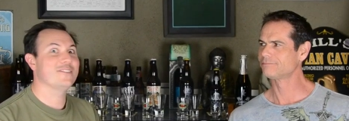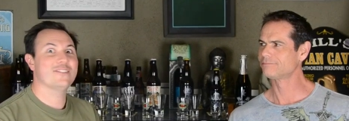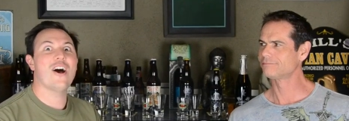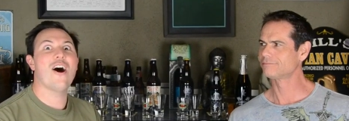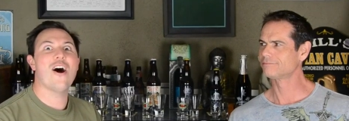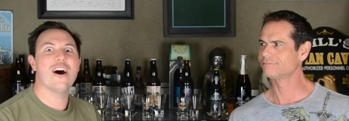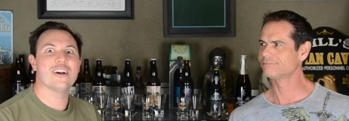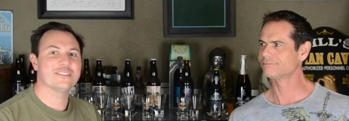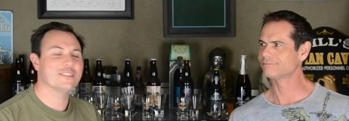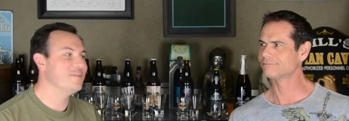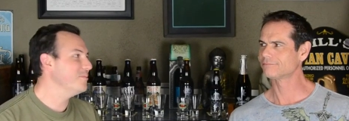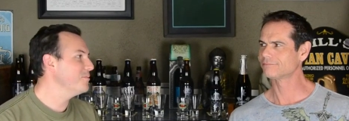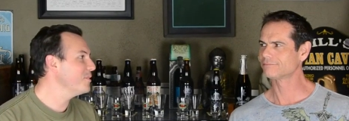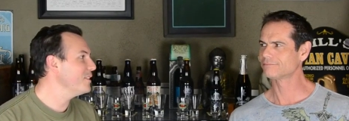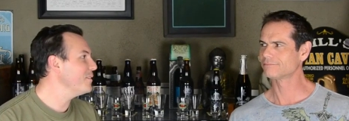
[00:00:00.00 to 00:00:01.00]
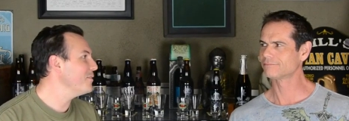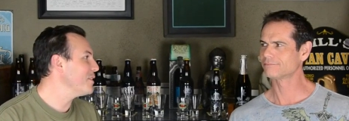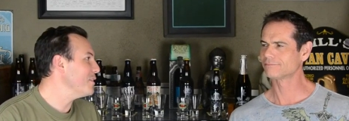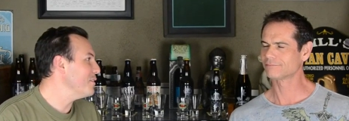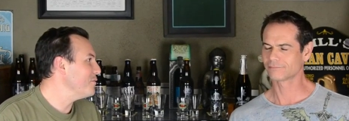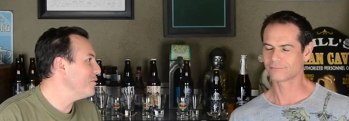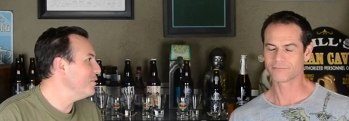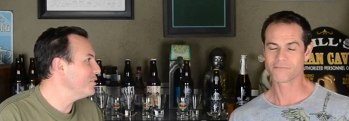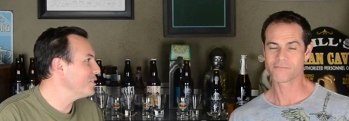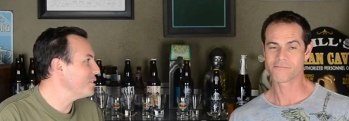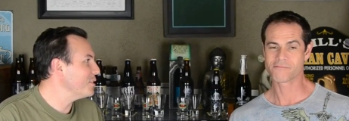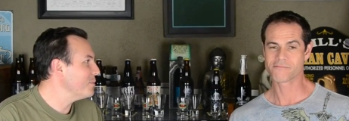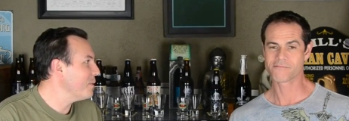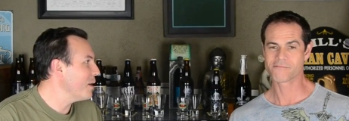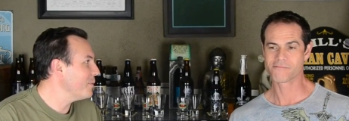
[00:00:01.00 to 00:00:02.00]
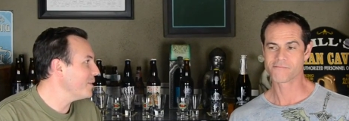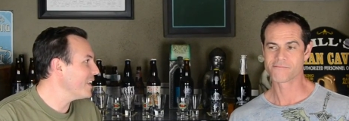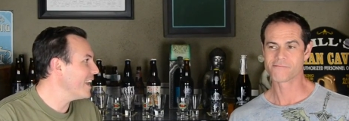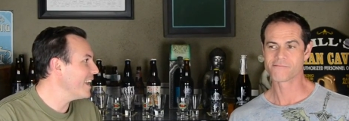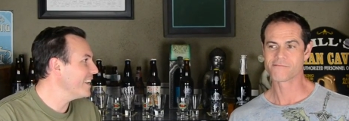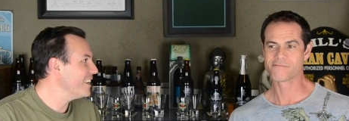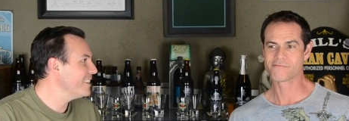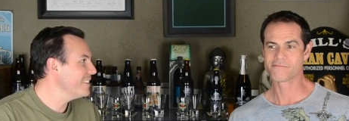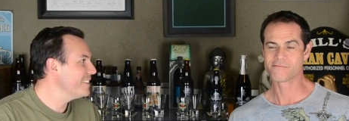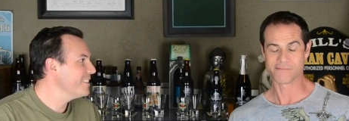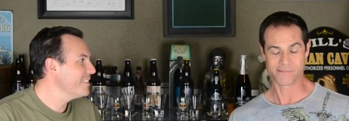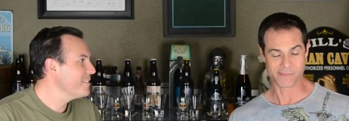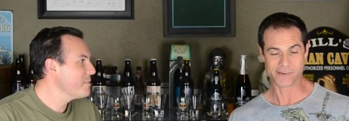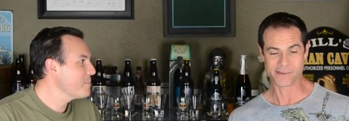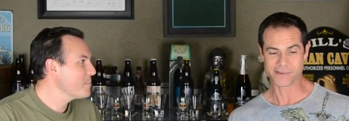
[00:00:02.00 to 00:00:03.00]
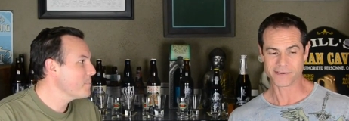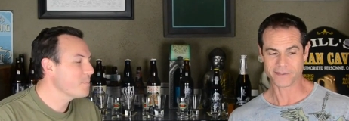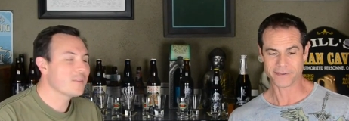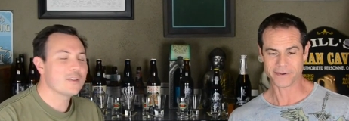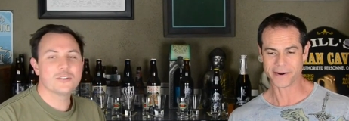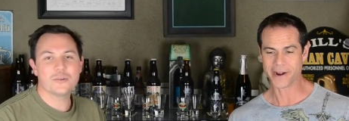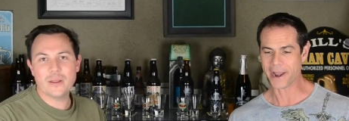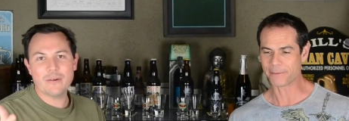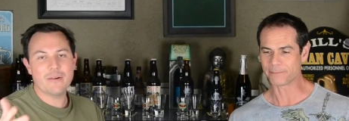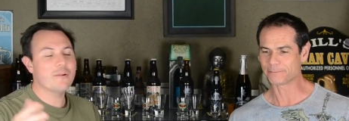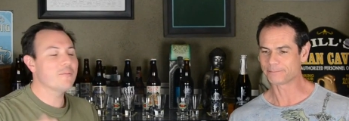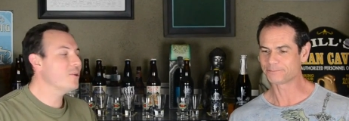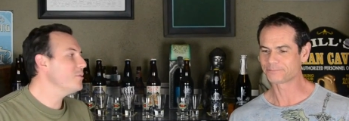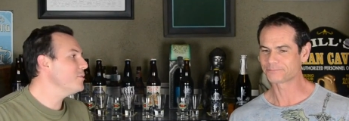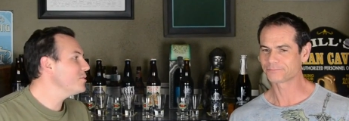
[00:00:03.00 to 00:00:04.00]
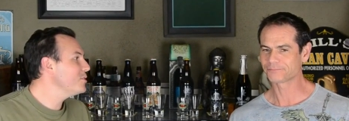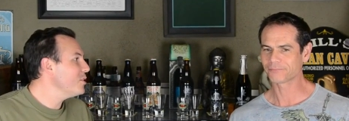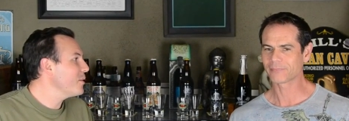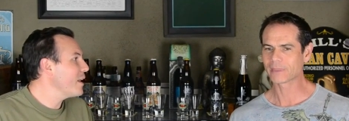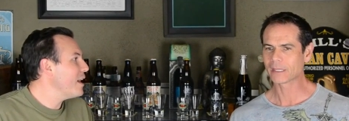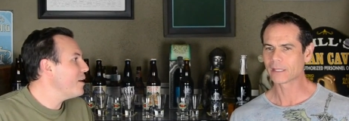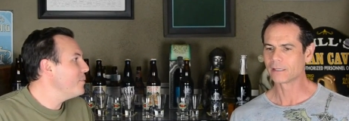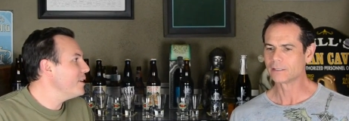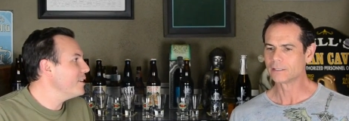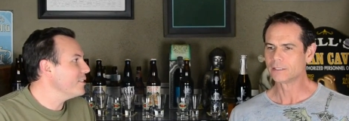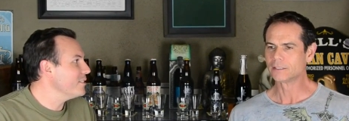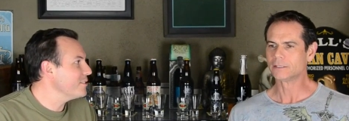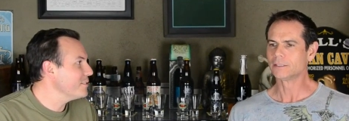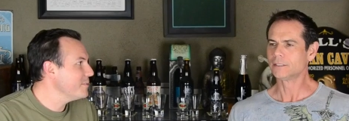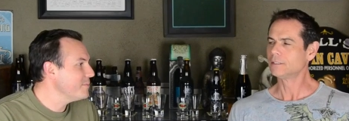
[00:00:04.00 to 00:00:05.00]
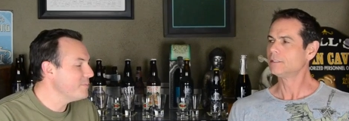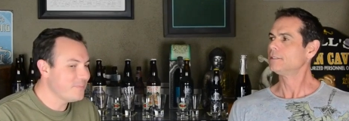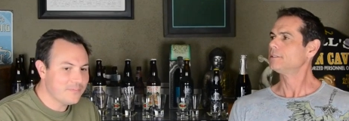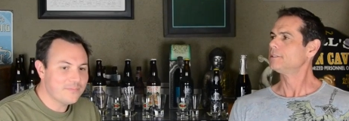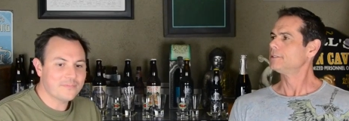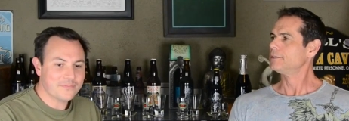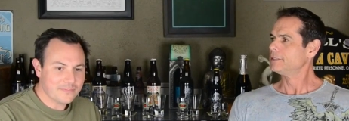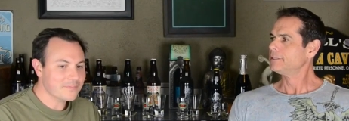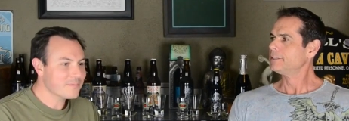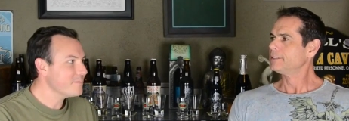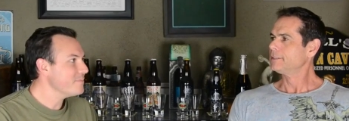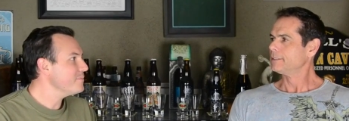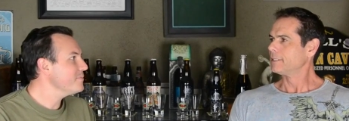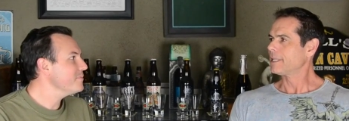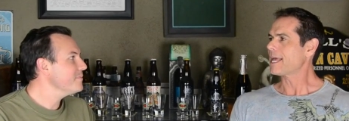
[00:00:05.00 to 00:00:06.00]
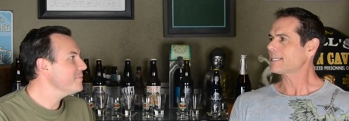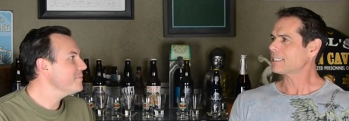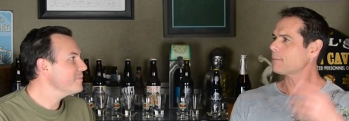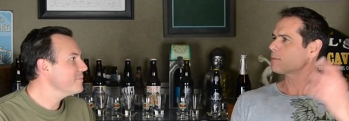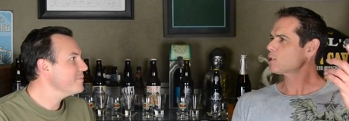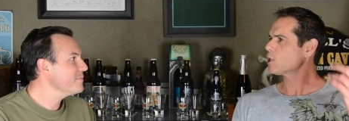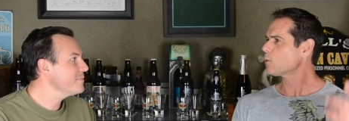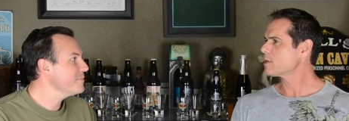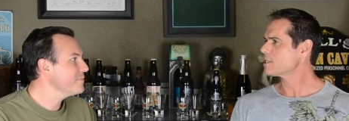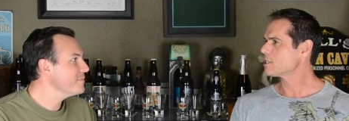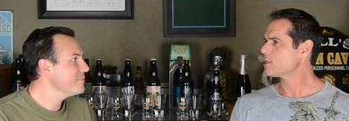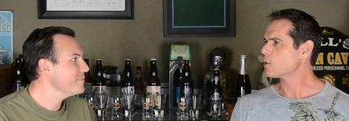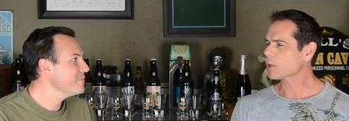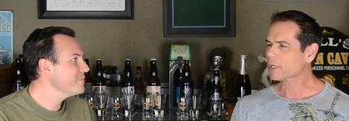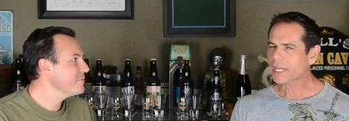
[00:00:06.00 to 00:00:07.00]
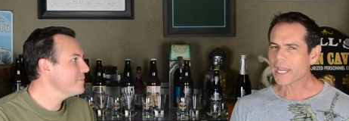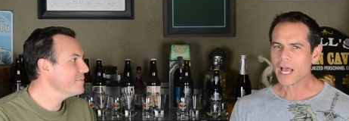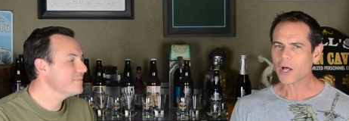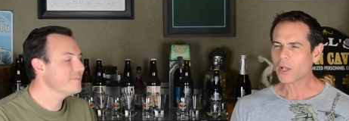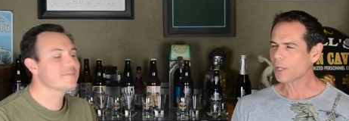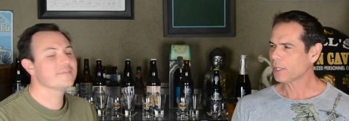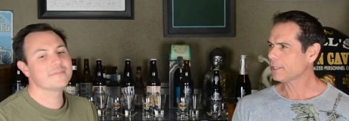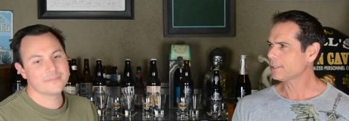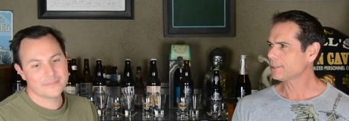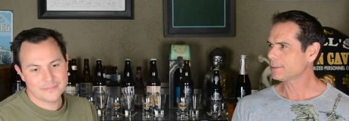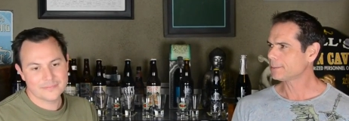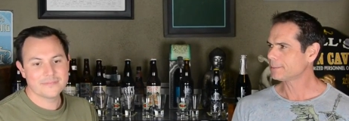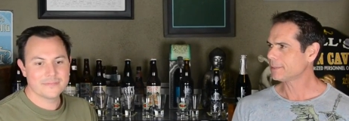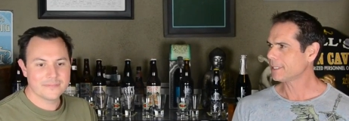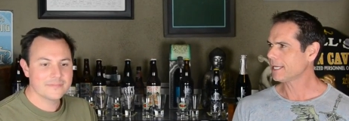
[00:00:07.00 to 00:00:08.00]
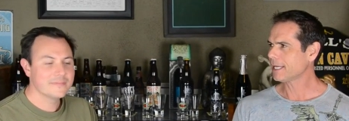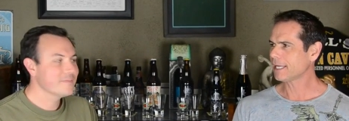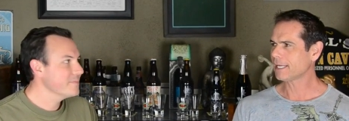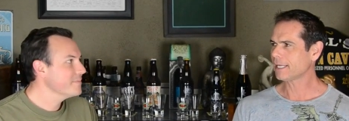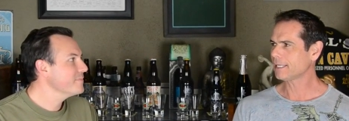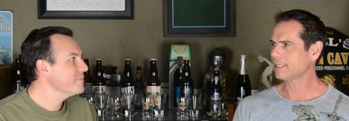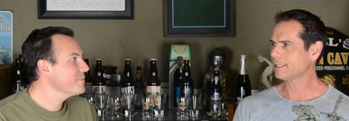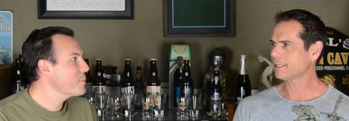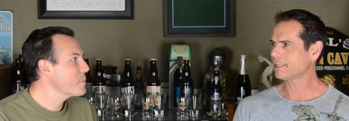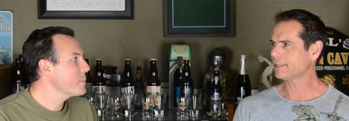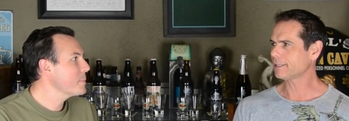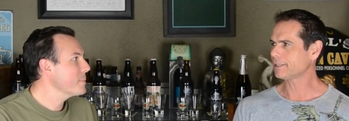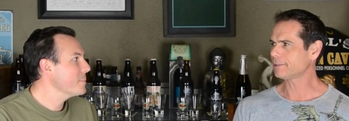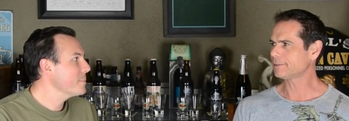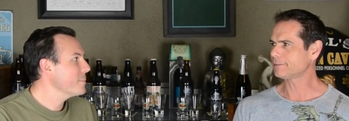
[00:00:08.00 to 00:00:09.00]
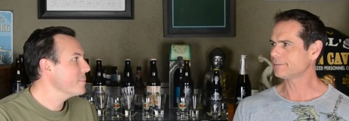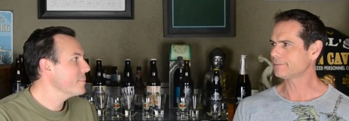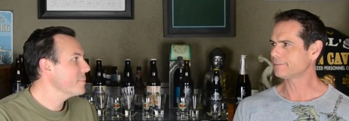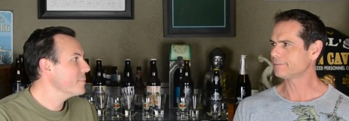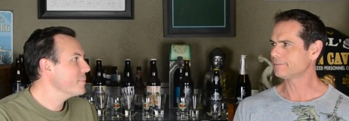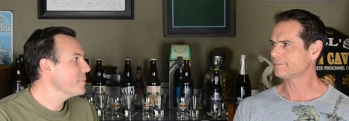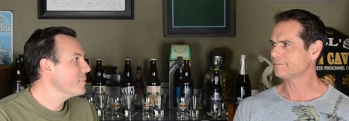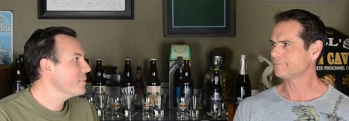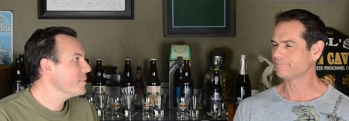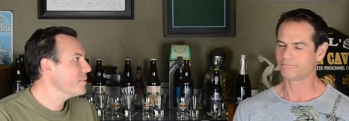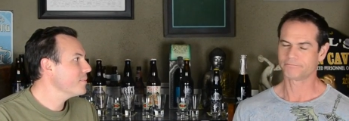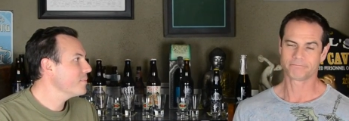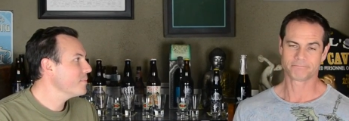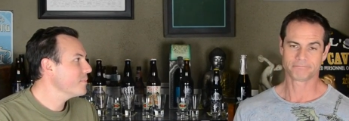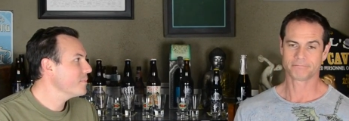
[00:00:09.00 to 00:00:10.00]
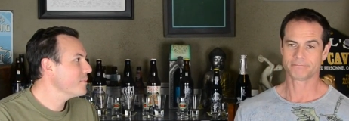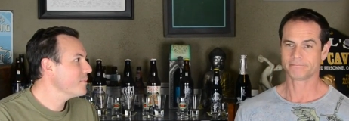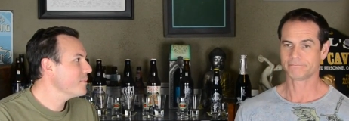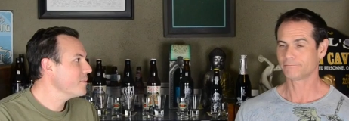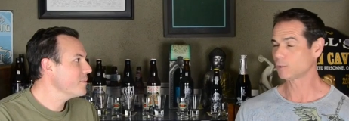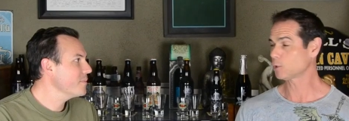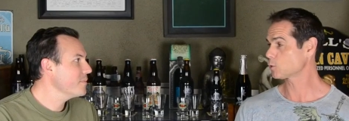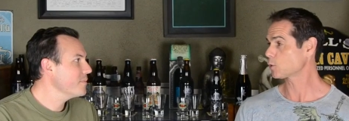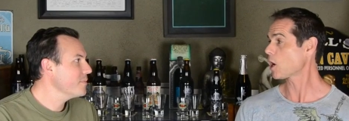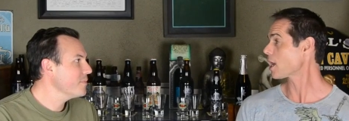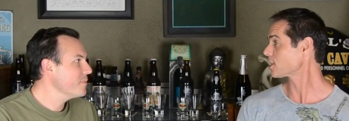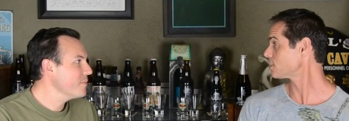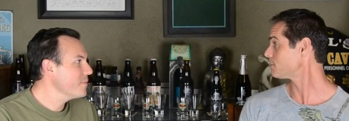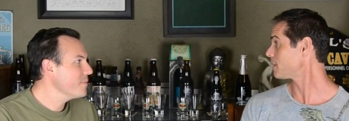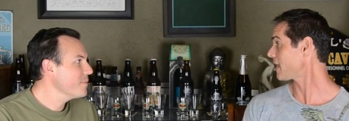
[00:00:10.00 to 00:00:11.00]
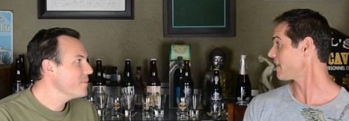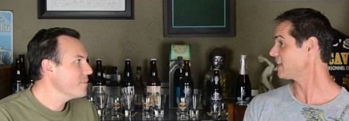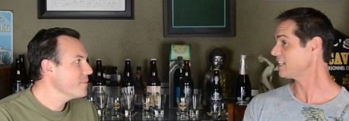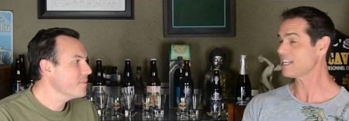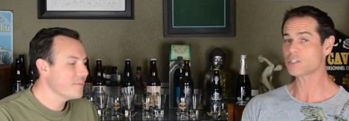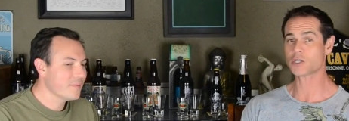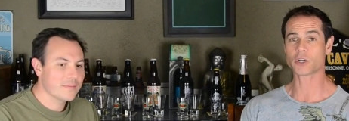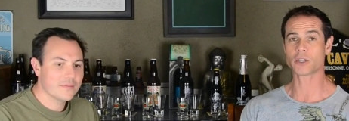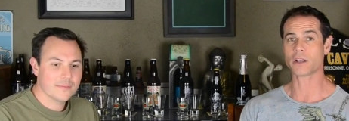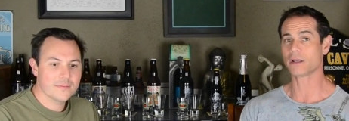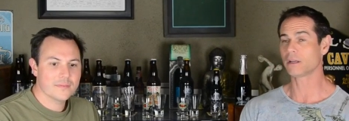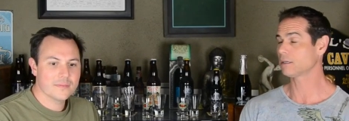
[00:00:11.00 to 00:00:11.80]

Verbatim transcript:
Speaker 1: It's awesome. We're living in the future, Bob K. So right. anyway, we're doing SoCal beers.
Speaker 2: Last episode was the NorCal, and uh, those were awesome. But I think these
Speaker 1: are